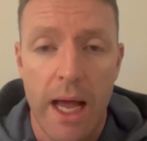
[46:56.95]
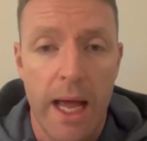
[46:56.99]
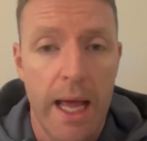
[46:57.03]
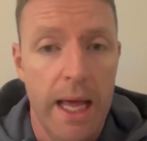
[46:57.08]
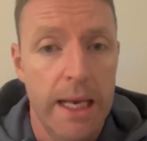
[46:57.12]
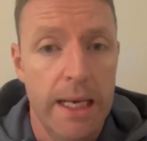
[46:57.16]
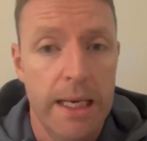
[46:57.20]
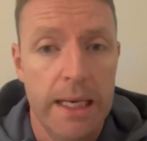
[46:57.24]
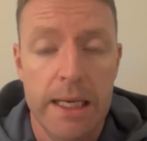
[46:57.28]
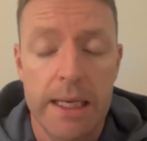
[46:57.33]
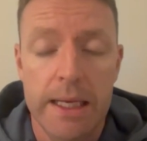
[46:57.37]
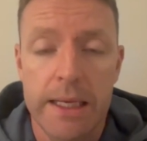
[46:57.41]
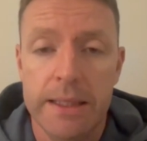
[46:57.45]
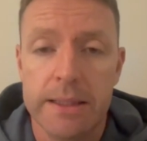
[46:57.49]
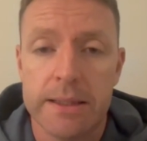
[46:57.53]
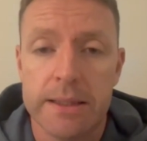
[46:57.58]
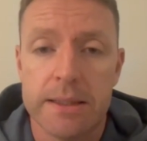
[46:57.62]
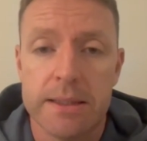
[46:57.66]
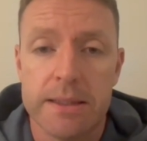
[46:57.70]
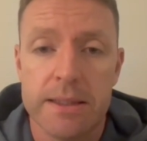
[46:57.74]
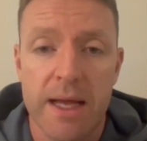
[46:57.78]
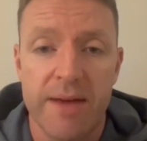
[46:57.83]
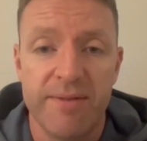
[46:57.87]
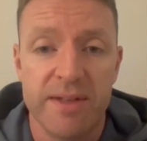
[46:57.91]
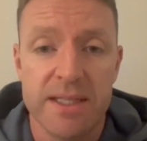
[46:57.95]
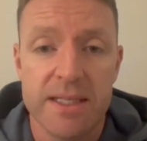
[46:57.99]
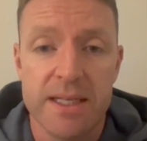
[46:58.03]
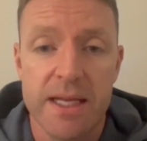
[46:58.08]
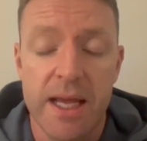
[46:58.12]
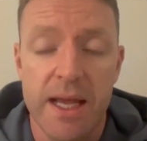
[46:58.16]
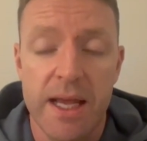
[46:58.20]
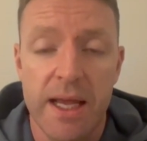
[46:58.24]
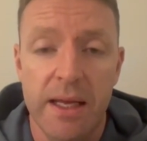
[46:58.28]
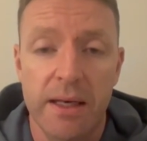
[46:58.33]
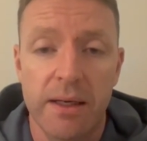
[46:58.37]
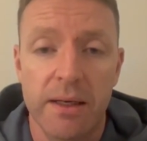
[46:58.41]
at least
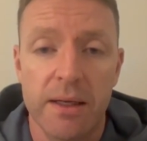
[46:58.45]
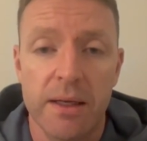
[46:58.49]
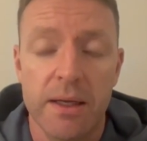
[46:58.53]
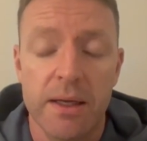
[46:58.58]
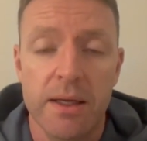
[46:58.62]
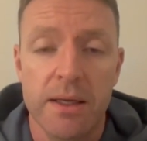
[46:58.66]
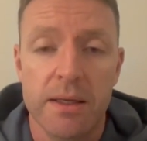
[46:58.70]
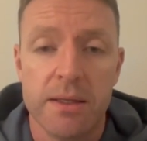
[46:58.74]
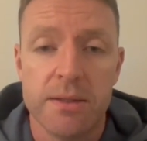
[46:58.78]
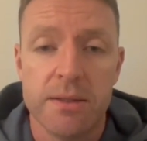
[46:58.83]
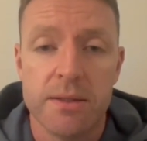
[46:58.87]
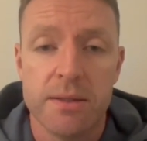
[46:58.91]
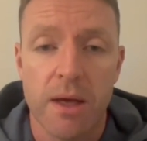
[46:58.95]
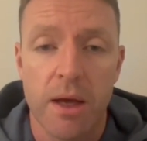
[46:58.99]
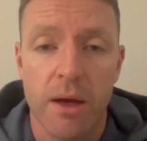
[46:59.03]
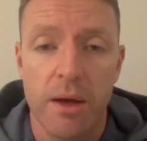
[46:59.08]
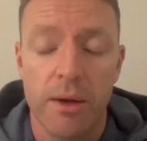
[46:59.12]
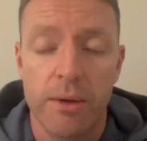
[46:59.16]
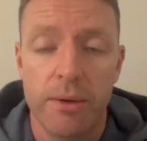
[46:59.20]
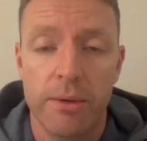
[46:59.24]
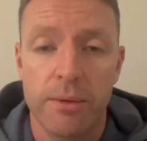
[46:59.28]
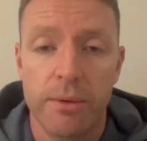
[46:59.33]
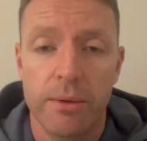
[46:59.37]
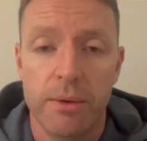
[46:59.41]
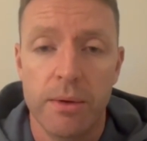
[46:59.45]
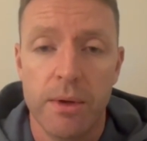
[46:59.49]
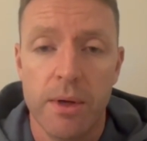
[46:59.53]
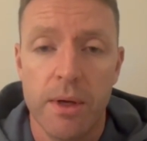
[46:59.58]
17, so